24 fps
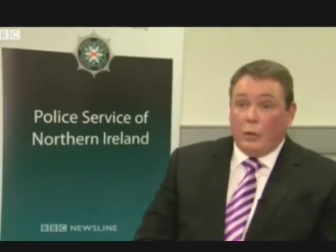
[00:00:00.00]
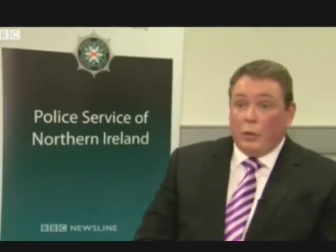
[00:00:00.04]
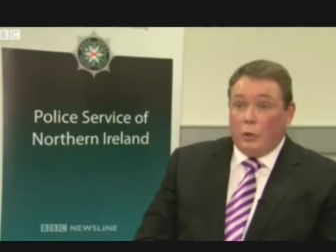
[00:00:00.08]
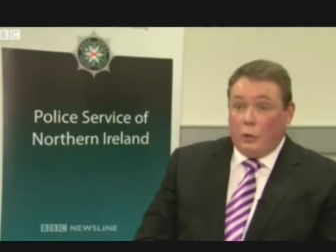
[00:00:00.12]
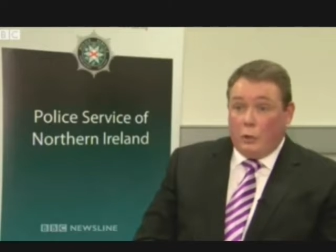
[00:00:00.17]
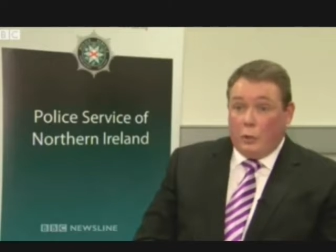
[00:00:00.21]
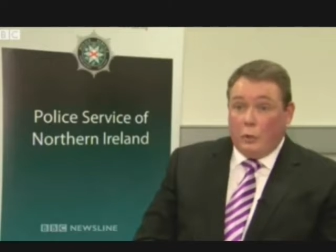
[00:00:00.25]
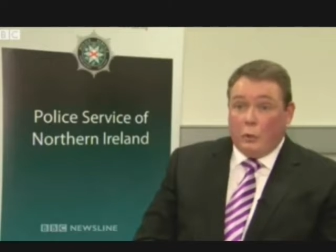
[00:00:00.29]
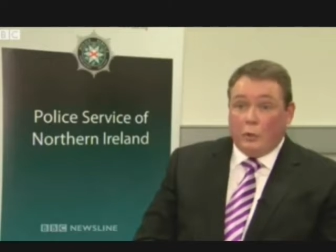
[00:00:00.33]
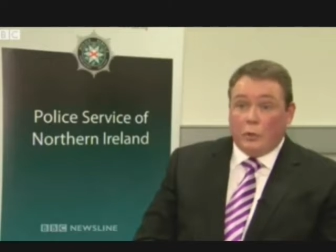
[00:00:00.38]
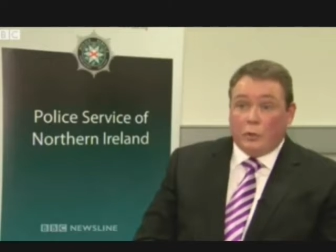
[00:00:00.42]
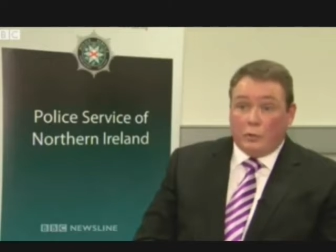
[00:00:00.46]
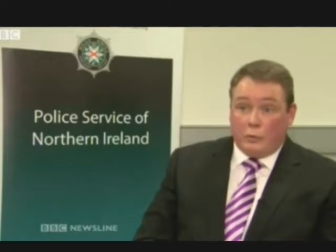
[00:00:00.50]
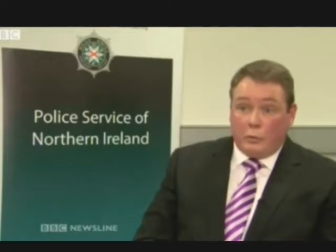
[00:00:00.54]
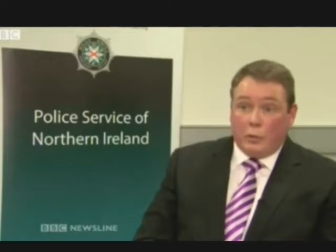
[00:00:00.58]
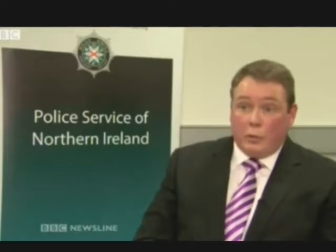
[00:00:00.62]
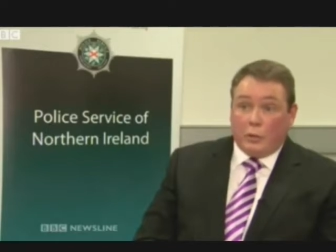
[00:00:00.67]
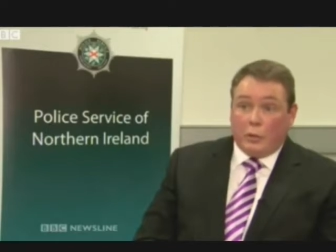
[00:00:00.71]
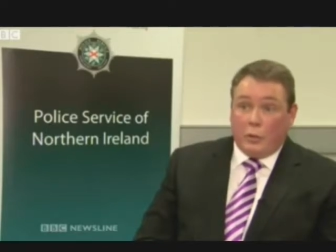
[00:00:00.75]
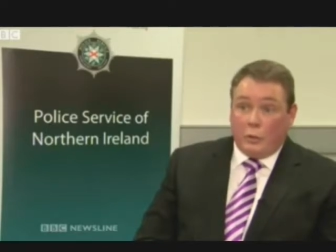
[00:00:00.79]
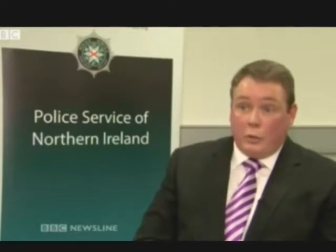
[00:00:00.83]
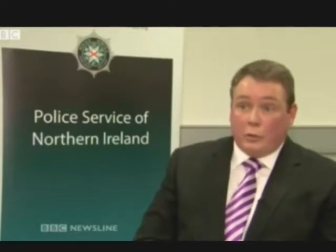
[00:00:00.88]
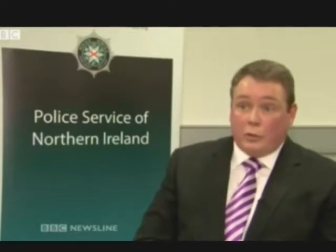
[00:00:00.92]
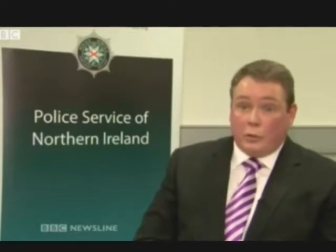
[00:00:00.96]
used for
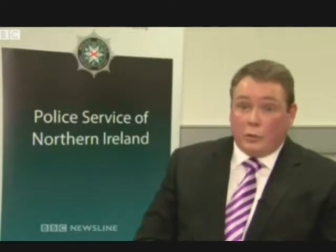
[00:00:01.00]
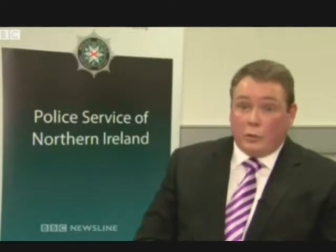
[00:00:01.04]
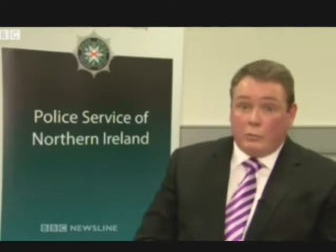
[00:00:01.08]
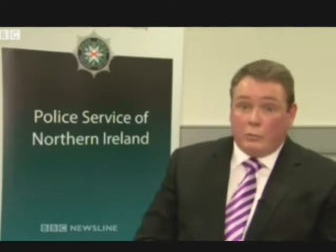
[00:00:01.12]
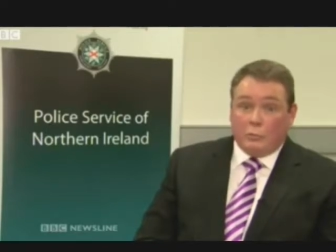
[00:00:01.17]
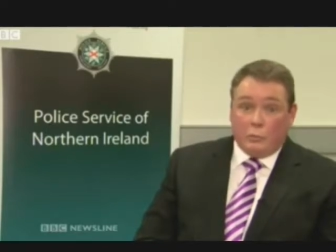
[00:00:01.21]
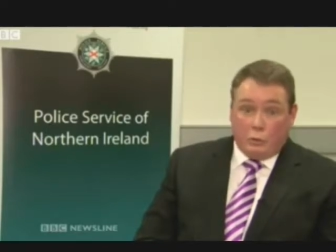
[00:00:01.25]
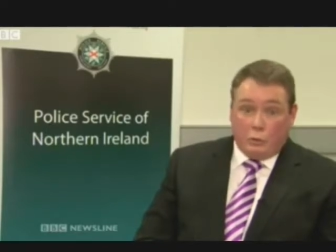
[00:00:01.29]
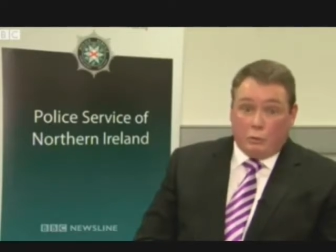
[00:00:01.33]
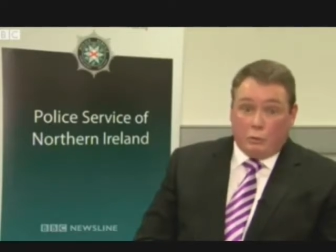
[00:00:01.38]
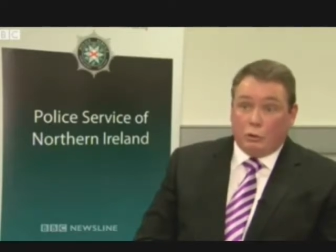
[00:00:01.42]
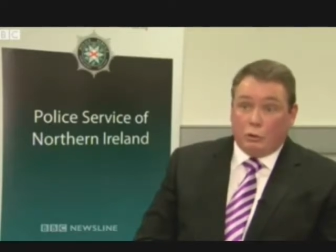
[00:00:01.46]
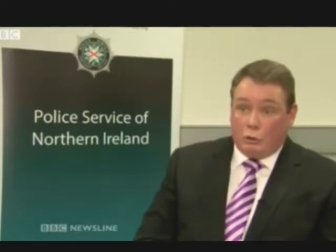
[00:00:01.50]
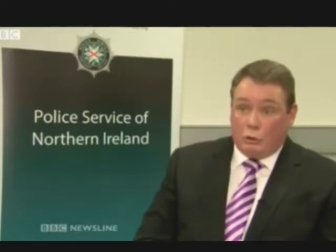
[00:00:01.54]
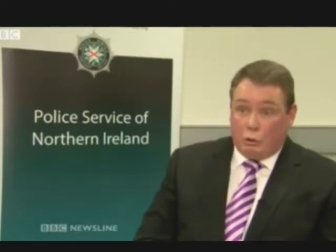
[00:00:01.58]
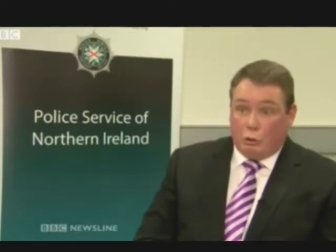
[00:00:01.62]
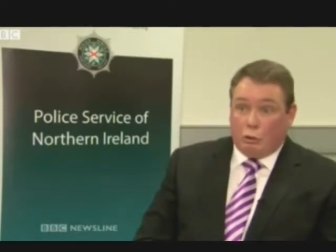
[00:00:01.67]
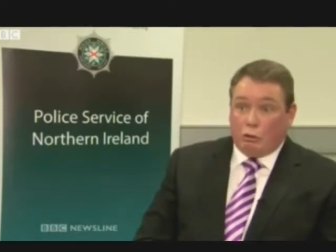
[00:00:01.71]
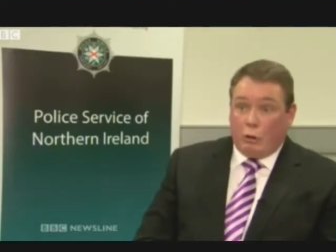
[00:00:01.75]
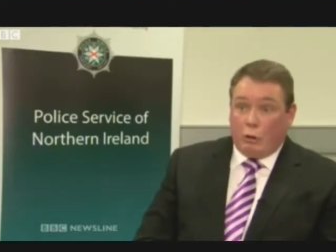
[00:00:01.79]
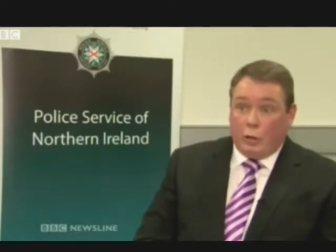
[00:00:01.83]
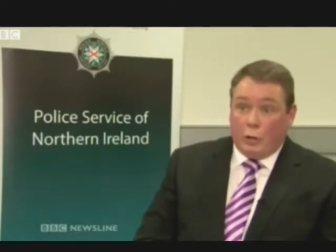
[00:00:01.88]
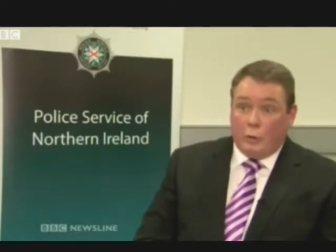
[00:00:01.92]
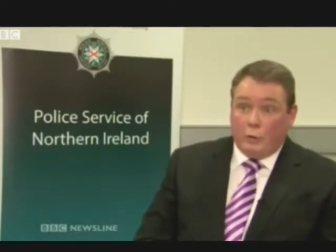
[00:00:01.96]
the dogs to, to
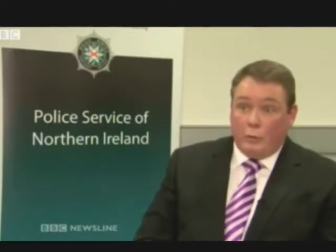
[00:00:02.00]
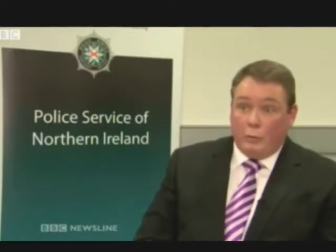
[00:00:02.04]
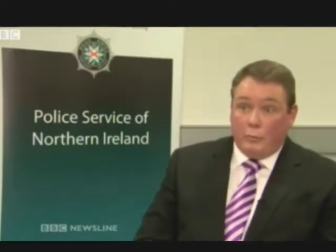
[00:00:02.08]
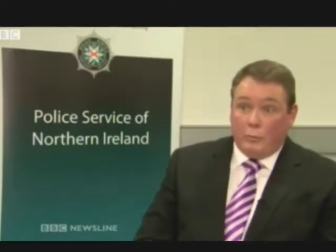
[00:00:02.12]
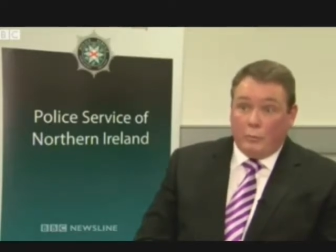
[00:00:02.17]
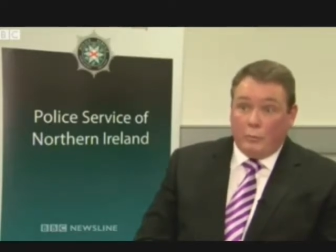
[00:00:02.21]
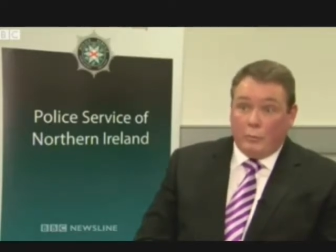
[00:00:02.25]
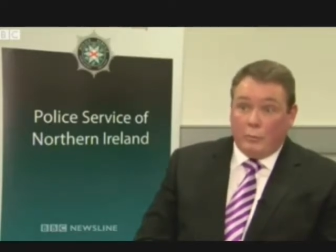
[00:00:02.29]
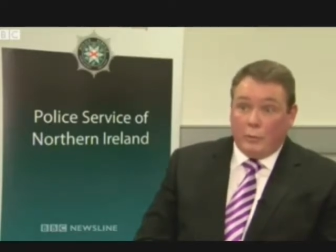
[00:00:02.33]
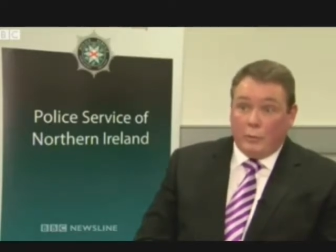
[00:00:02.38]
train them.